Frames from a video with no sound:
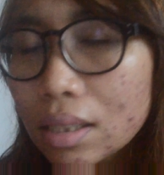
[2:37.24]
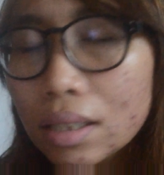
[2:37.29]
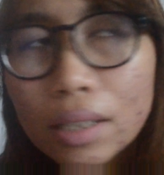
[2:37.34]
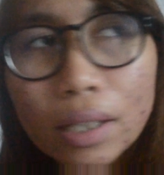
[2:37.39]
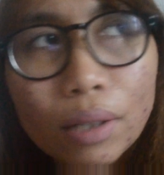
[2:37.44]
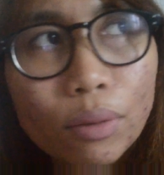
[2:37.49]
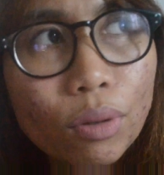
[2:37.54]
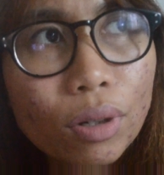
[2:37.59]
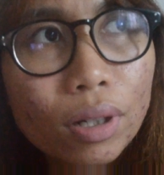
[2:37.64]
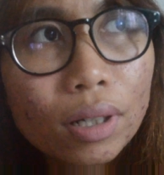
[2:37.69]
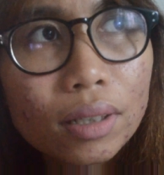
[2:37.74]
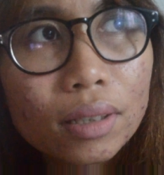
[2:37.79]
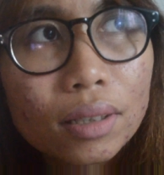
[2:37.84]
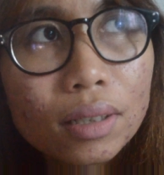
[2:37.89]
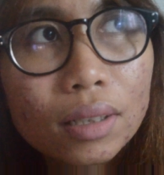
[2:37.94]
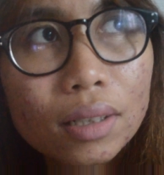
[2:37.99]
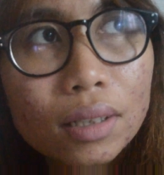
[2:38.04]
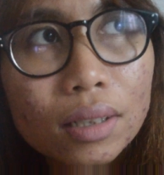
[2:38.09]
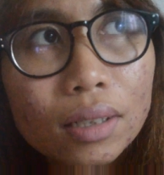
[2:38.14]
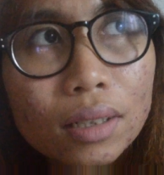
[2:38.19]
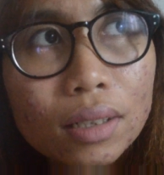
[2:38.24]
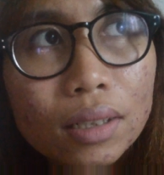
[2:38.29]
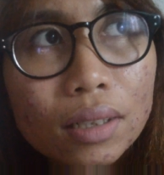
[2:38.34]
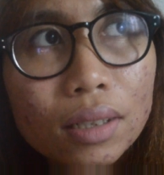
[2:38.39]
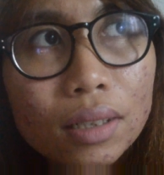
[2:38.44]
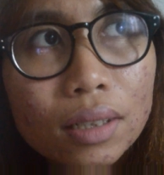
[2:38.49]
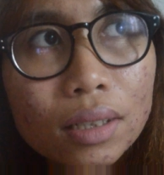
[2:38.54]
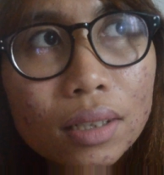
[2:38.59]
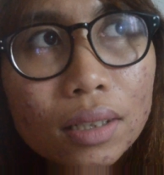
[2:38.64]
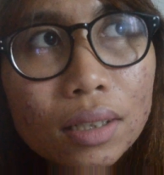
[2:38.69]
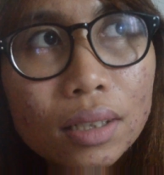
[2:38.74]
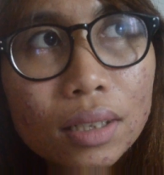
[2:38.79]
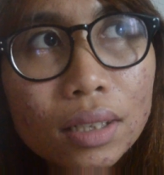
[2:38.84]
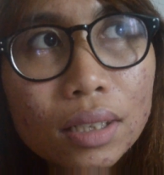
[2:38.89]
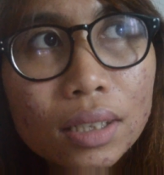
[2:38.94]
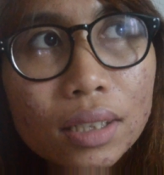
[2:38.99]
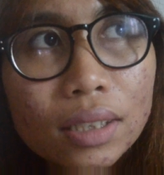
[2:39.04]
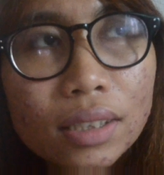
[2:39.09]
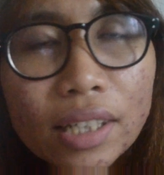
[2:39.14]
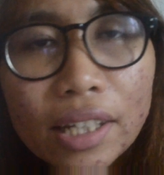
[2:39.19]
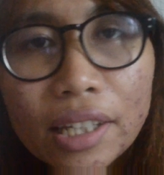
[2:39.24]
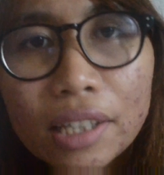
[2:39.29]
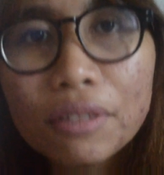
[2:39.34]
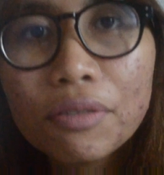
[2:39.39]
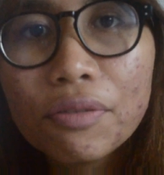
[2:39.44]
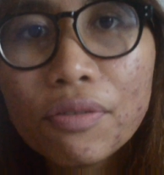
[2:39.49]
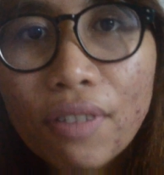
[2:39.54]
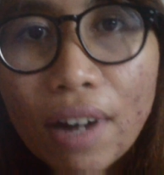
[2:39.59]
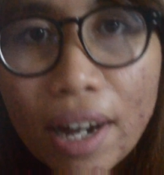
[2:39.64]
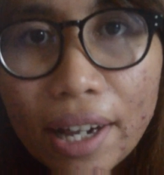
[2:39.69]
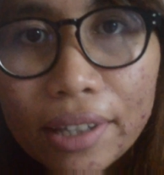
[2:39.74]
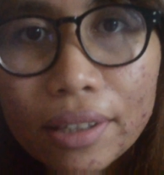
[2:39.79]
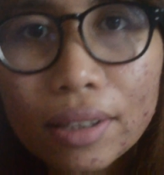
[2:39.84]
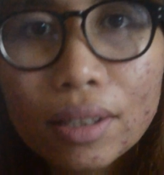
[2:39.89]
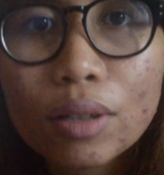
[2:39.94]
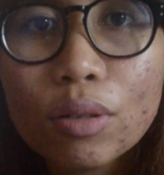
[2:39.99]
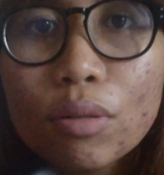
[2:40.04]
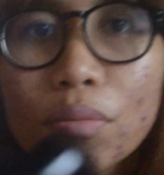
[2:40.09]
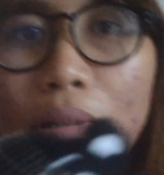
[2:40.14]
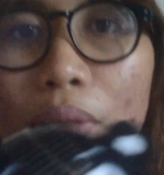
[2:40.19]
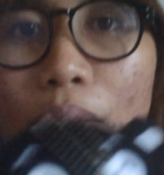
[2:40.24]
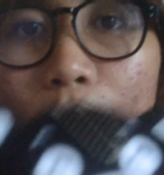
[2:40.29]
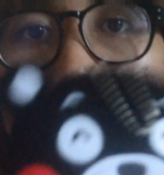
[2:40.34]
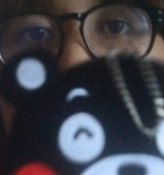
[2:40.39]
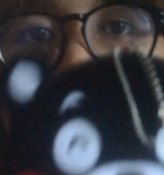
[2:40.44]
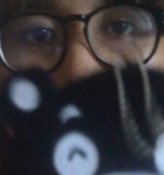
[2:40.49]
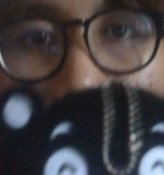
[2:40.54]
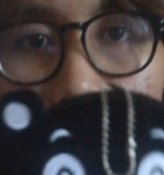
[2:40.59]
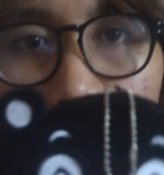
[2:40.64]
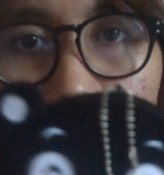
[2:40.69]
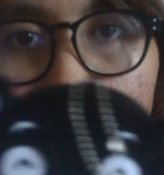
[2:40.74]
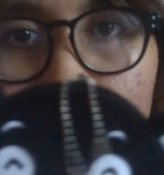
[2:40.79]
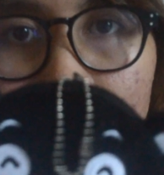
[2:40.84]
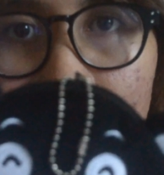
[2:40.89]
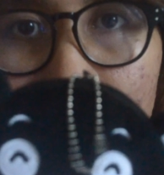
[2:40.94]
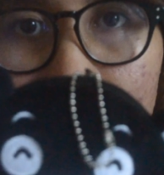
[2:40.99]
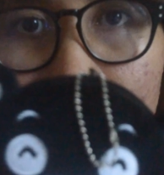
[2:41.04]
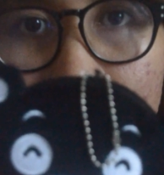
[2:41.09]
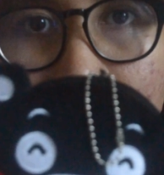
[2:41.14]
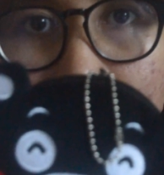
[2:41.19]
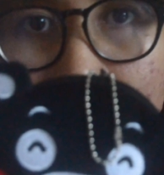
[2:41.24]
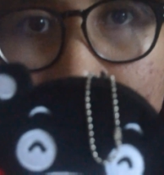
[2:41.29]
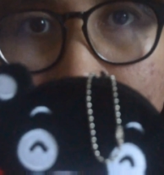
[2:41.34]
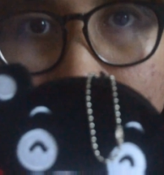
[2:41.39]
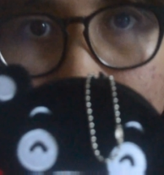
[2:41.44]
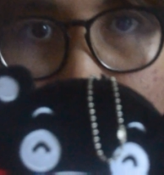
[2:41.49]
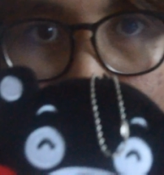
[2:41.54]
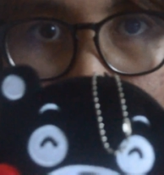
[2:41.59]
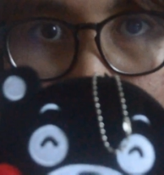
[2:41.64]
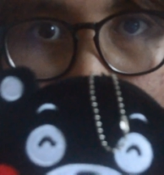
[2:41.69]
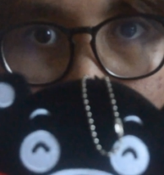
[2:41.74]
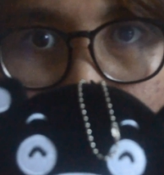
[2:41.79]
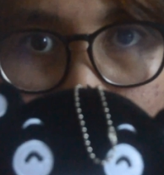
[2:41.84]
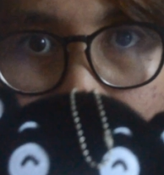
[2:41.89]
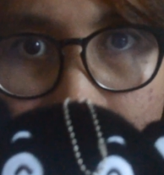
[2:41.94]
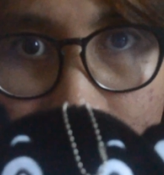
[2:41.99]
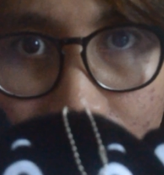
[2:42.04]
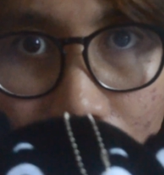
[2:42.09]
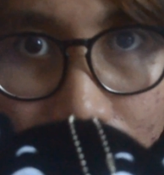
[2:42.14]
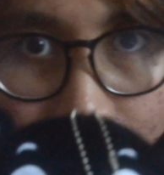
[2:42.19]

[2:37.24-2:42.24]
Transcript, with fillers: they what they invite Kumamon to meet